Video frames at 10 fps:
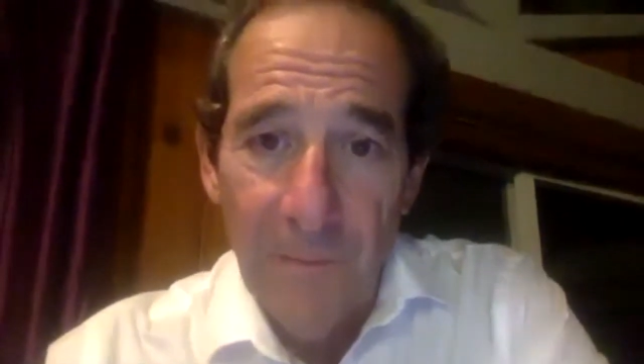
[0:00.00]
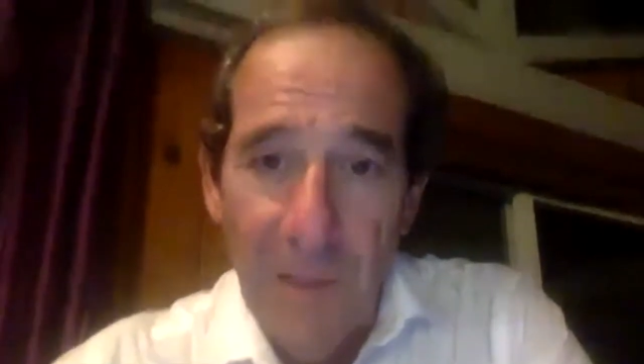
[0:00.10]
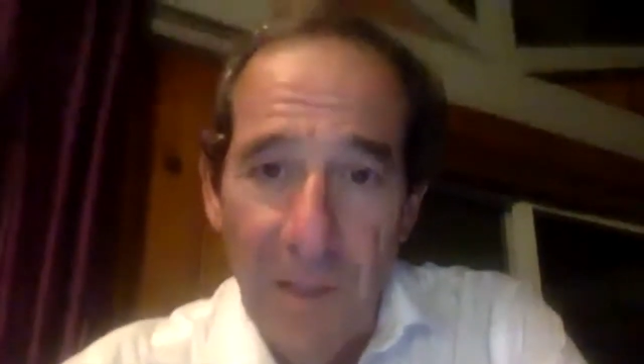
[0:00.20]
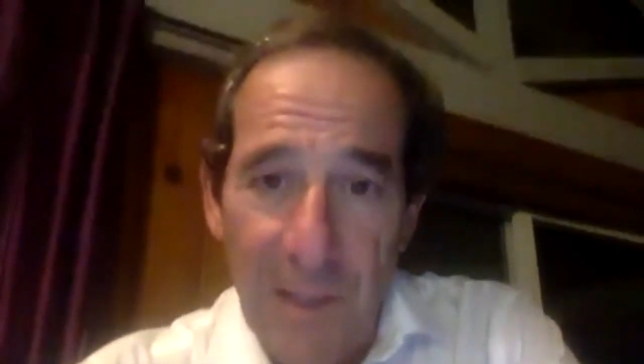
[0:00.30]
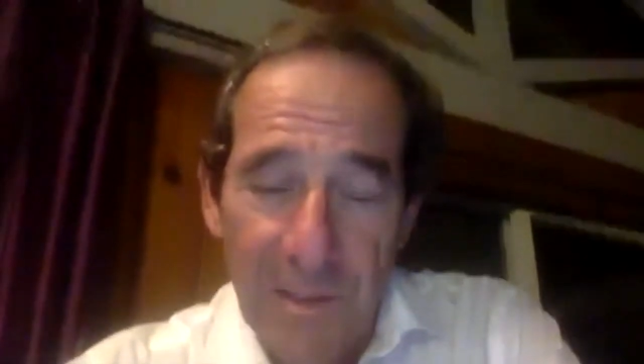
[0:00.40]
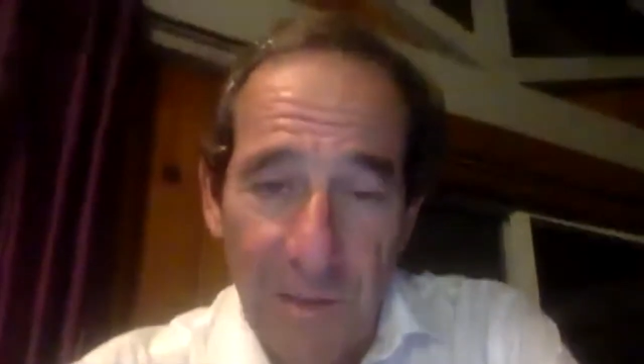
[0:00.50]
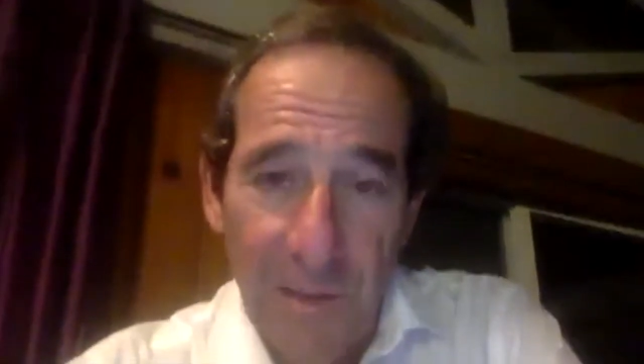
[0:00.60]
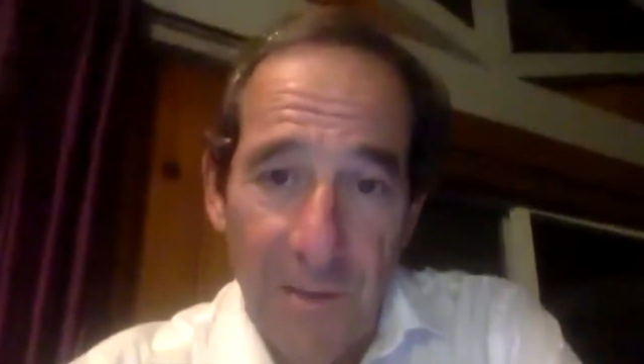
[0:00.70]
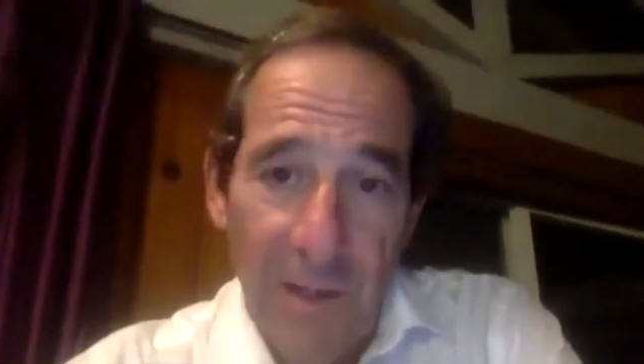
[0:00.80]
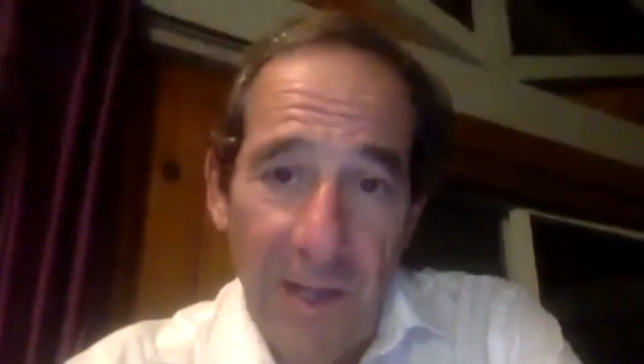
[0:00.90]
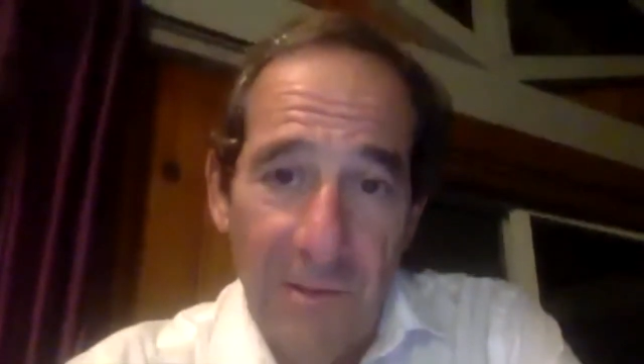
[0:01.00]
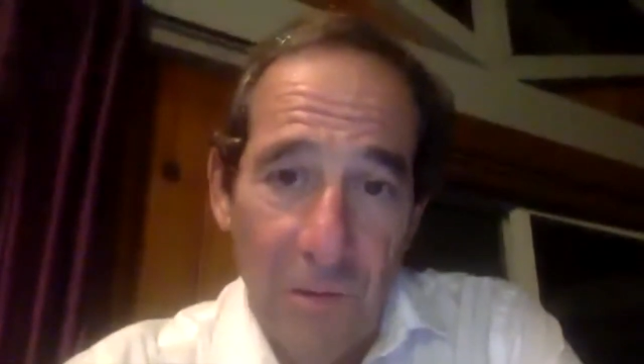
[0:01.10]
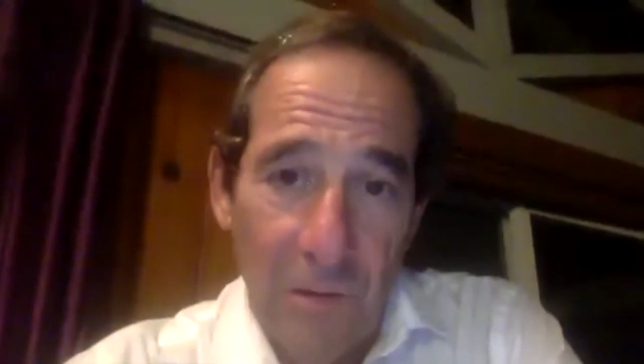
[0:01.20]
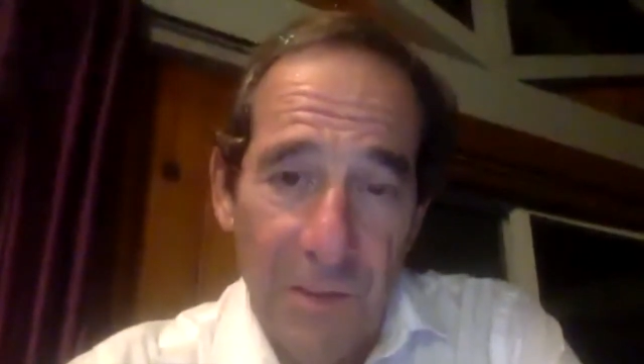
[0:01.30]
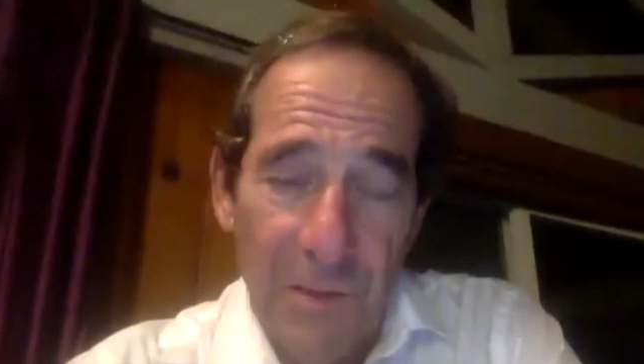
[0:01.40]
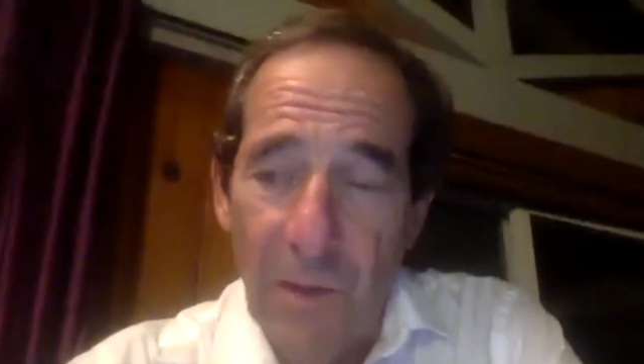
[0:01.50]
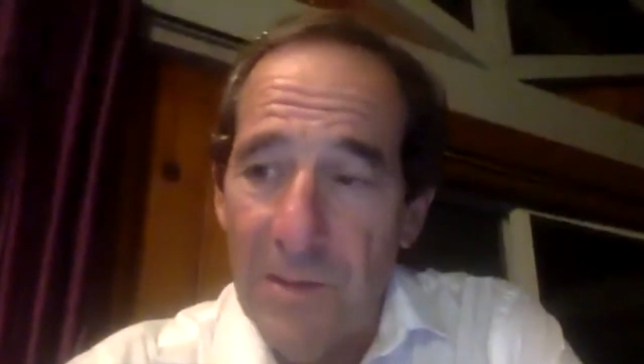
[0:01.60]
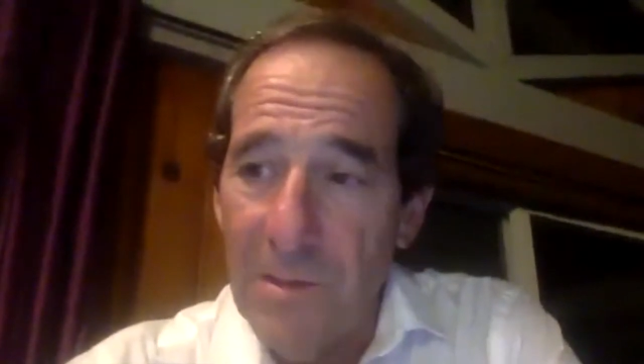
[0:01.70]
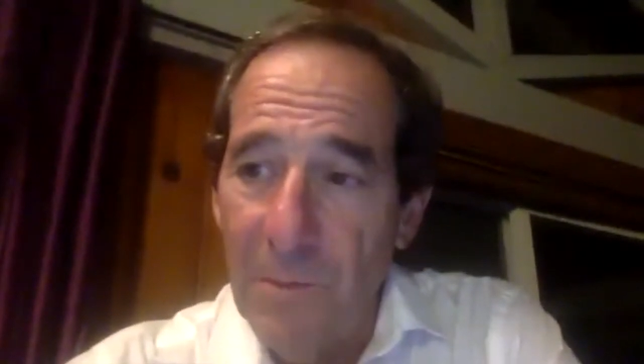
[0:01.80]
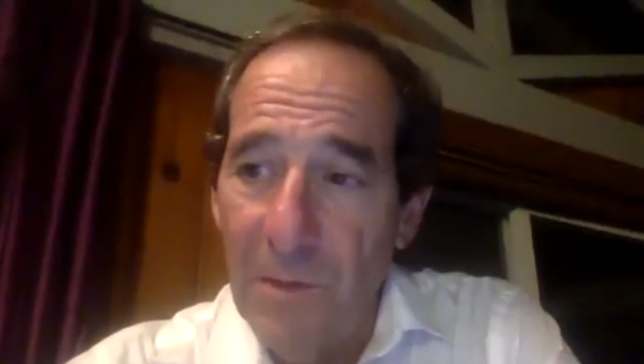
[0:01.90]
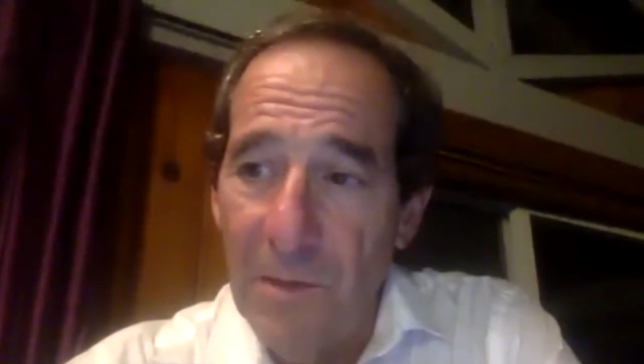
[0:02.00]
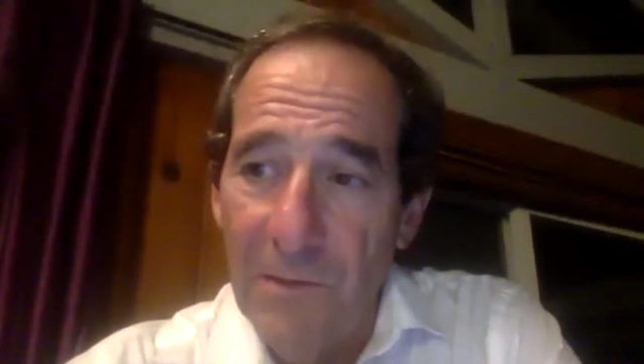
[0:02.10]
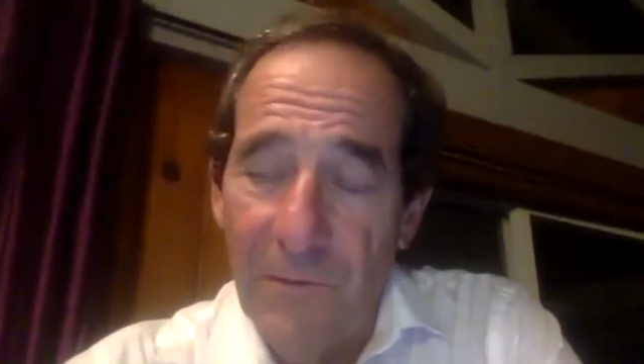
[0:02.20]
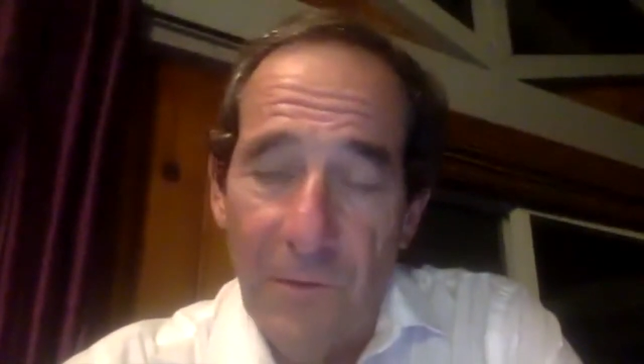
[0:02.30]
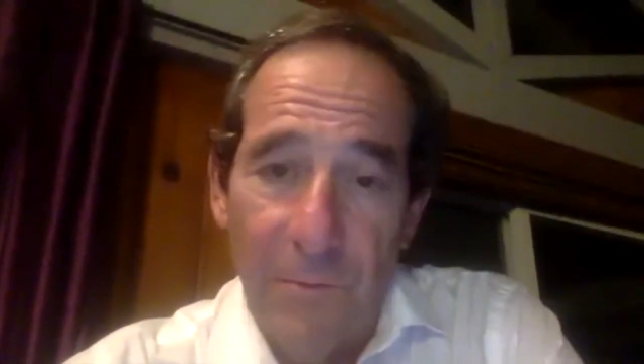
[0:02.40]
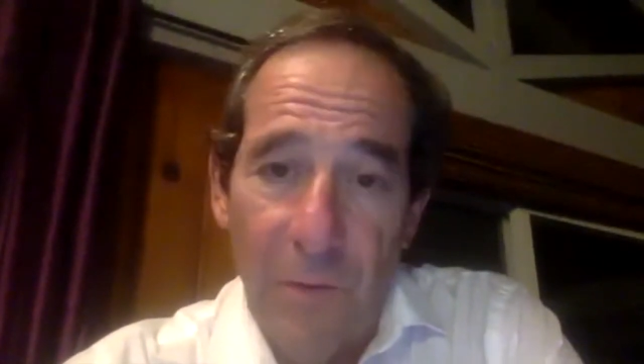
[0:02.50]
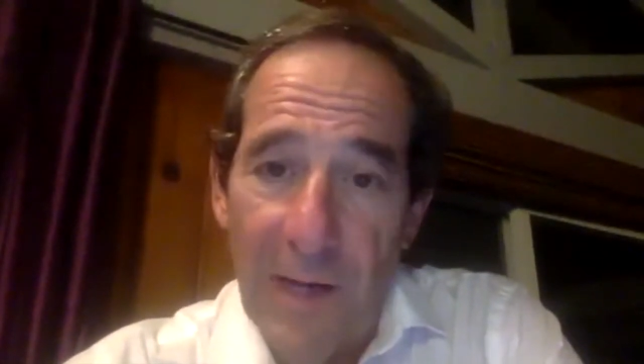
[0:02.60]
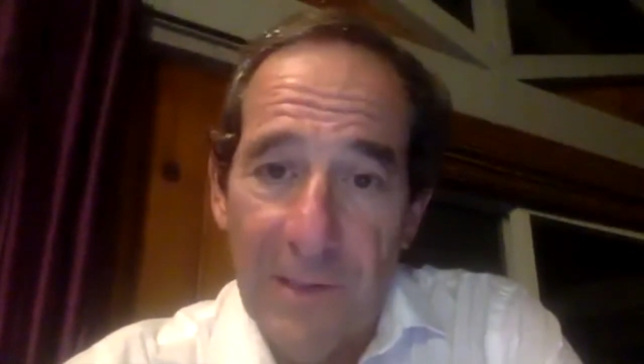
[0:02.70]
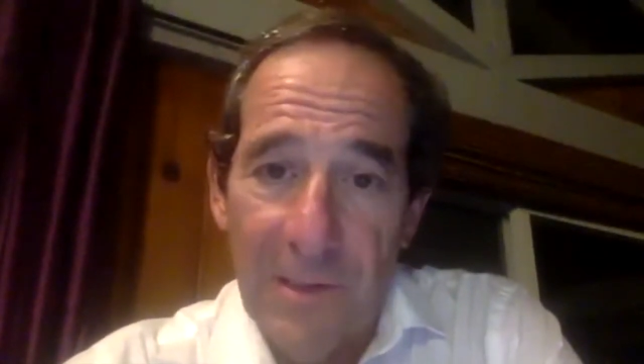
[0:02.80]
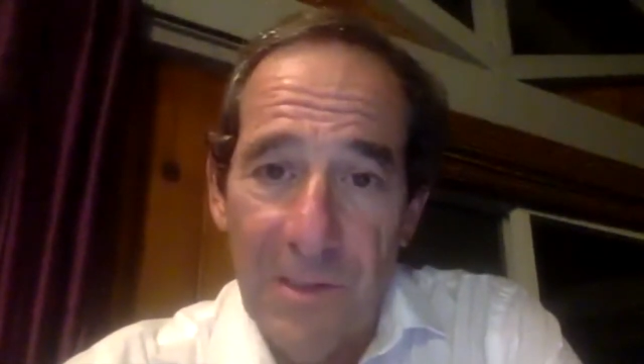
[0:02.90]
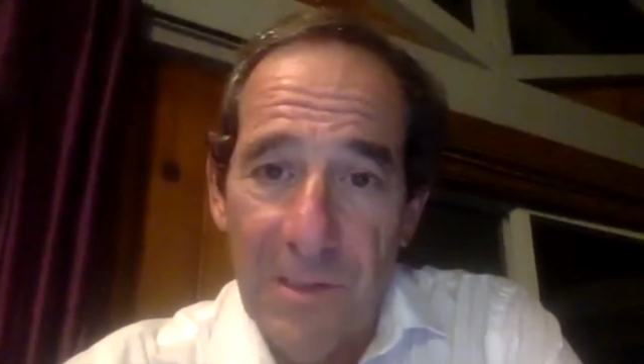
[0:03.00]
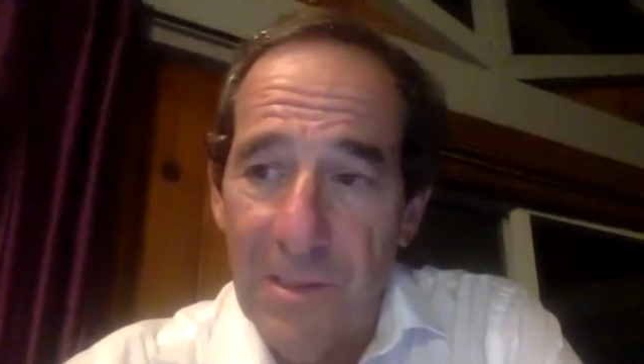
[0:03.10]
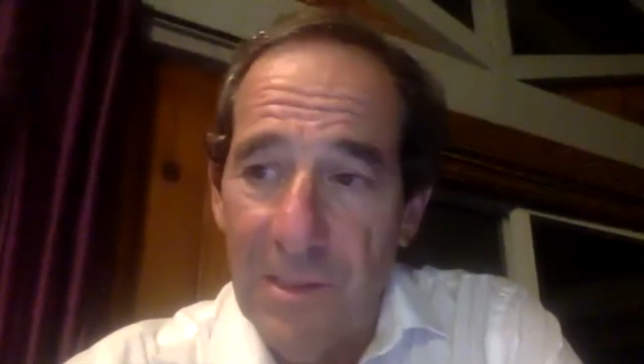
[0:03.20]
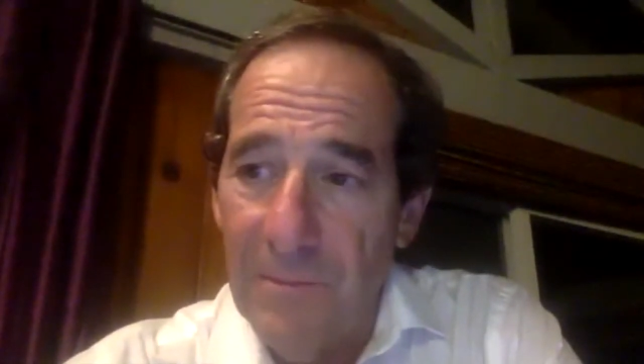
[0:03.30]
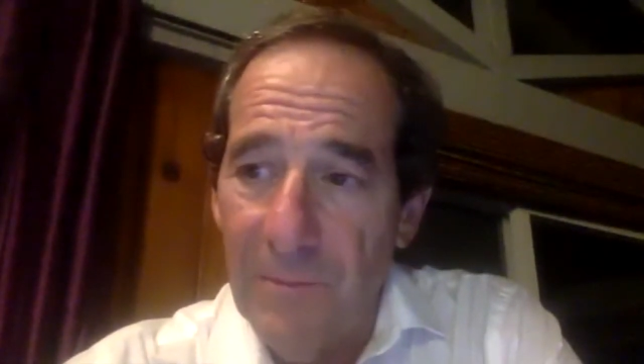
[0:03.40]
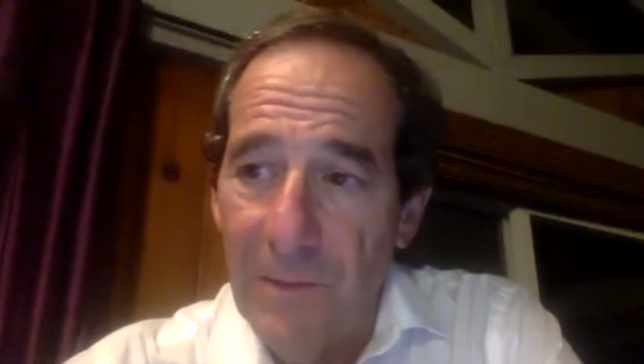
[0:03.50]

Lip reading: And as a leader, they took responsibility for practices that